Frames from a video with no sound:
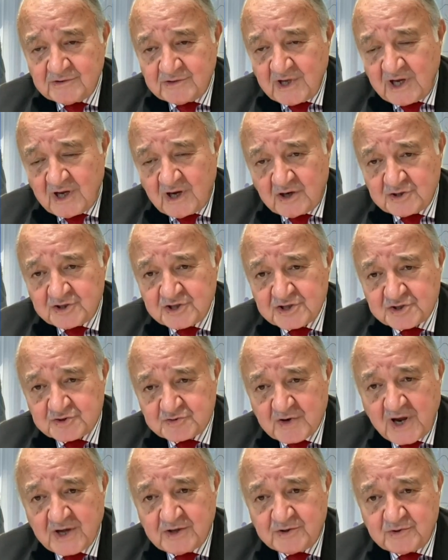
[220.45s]
They are just
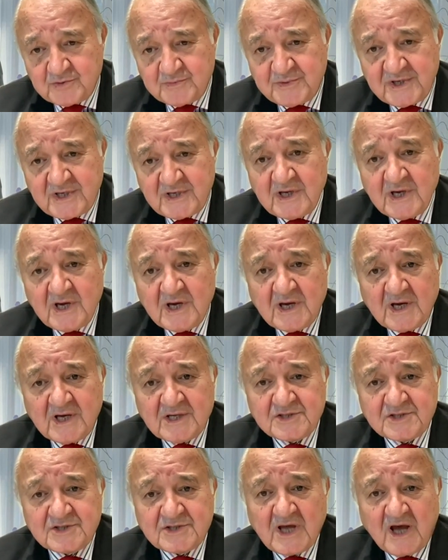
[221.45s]
trying to be
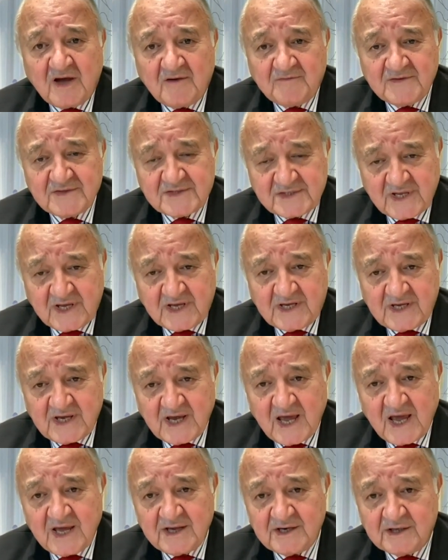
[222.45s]
as tough as they
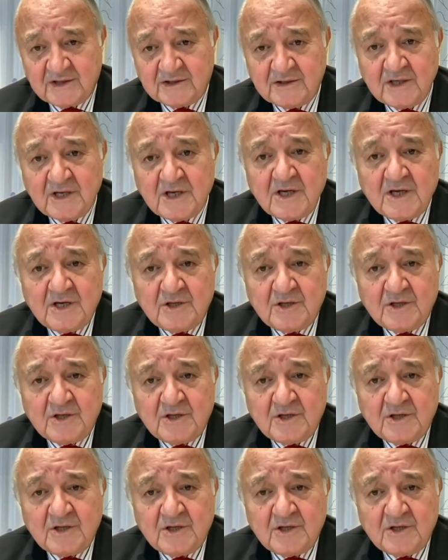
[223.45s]
can and